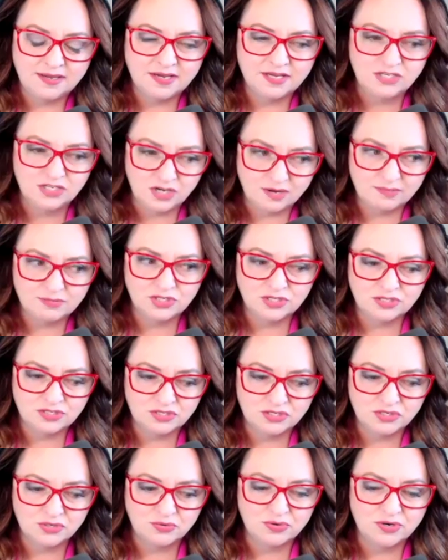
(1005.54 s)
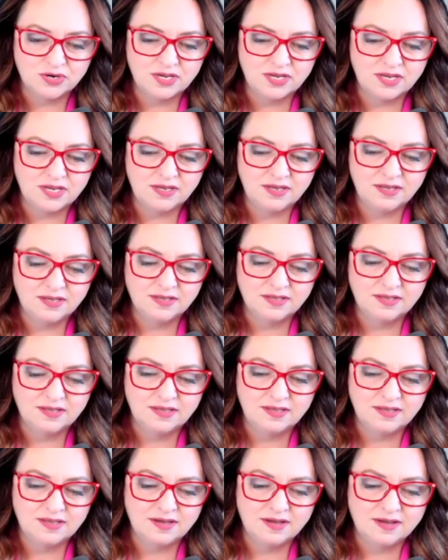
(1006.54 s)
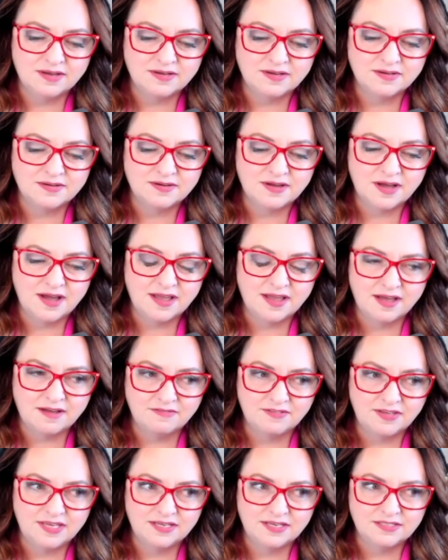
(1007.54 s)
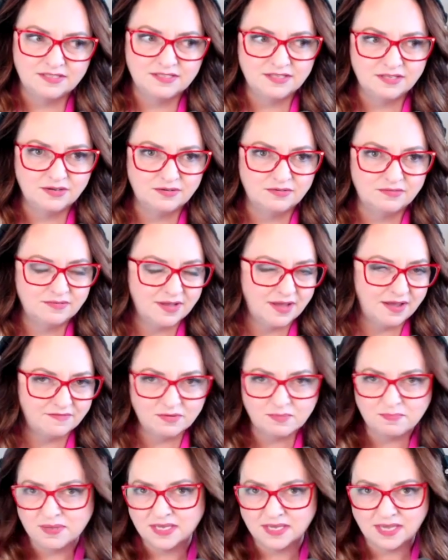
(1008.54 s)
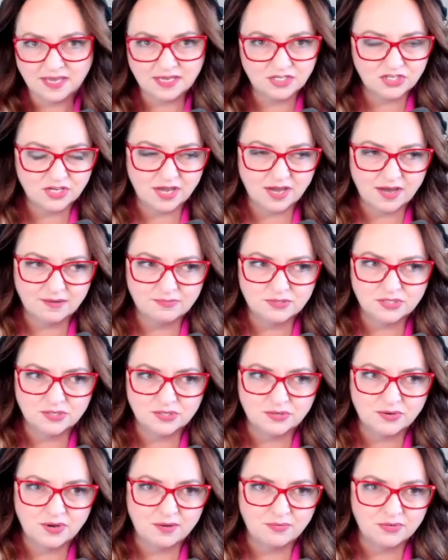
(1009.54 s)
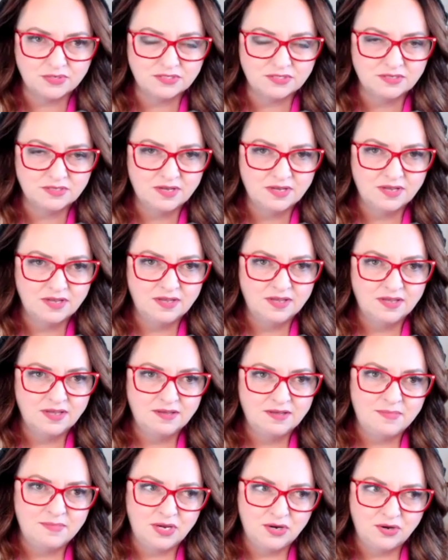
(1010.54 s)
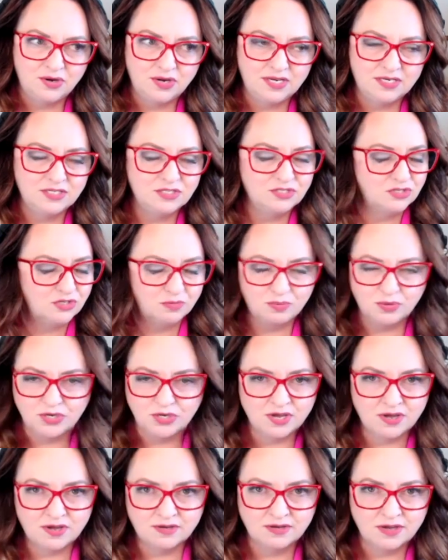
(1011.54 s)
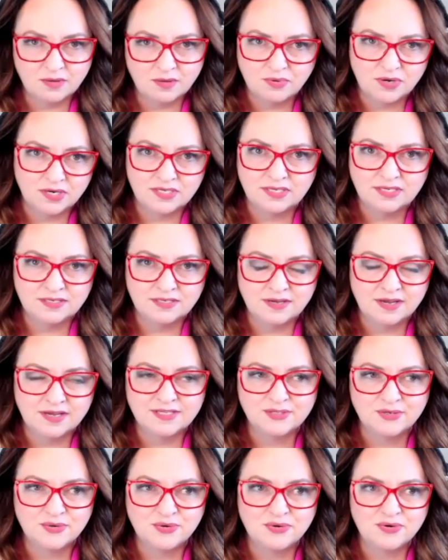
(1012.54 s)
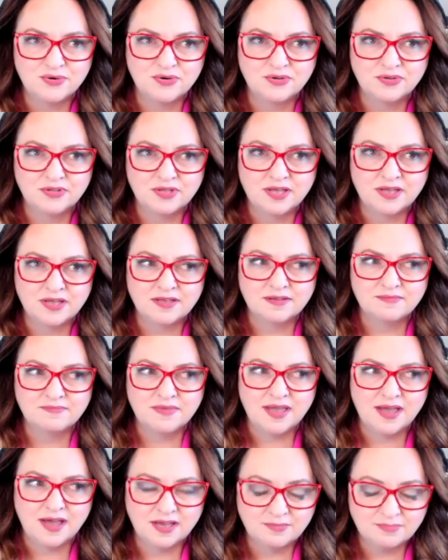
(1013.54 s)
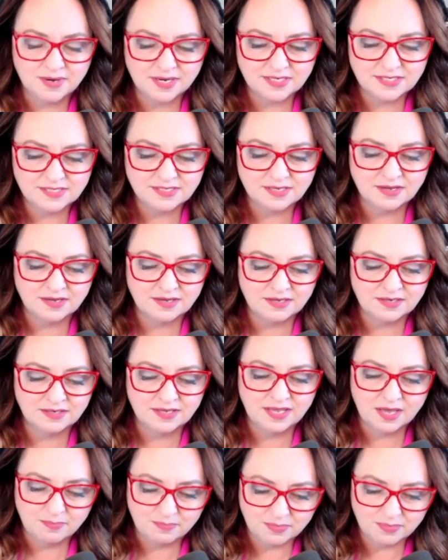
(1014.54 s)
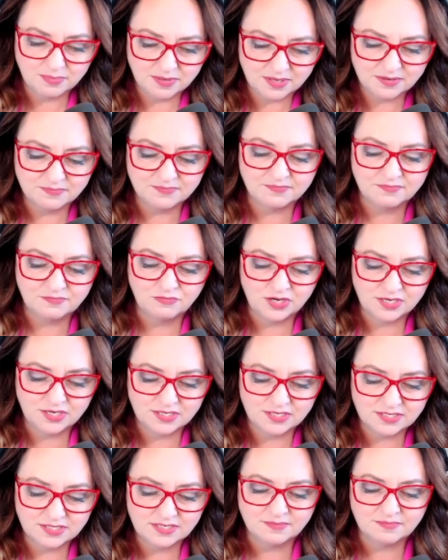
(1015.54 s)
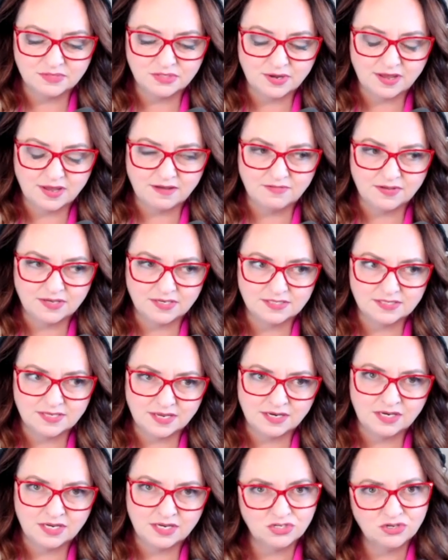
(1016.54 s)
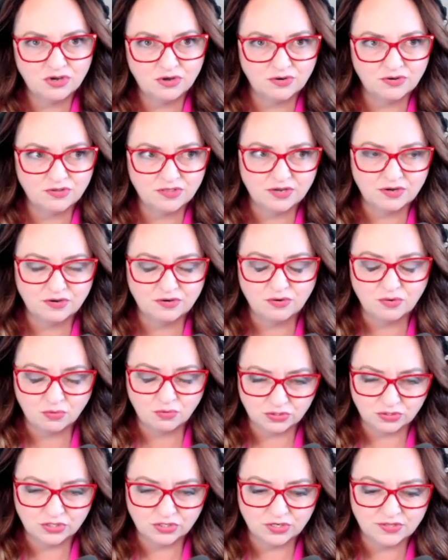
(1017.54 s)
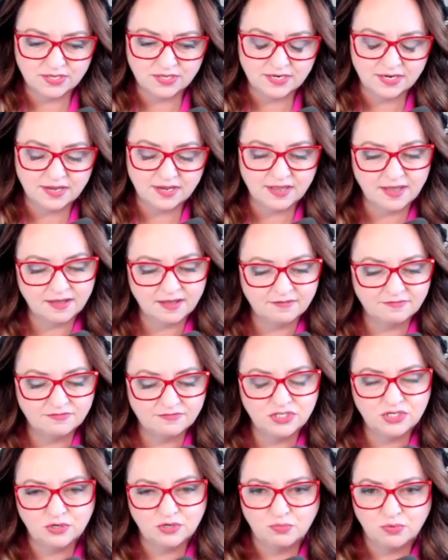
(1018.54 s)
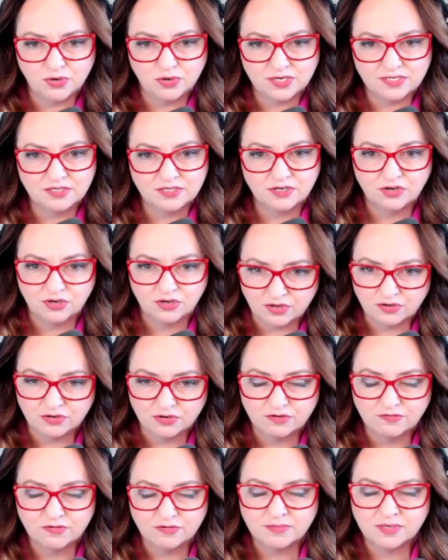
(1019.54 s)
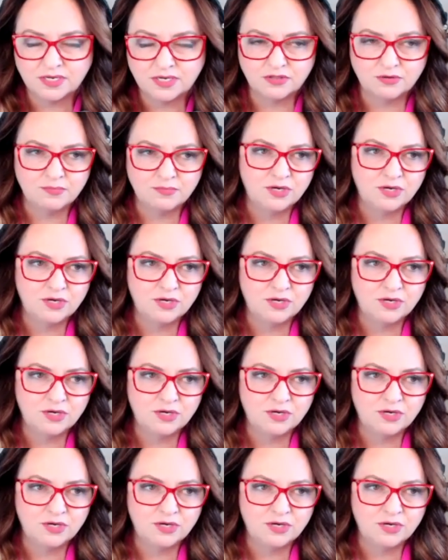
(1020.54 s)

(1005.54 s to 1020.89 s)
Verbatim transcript: adoption story, uh, I have kids that have a big age gap. So I was married super young, got pregnant in high school, um, had my son, kept him, raised him. So I have a son and a daughter that are older. And then I have two boys that are younger from another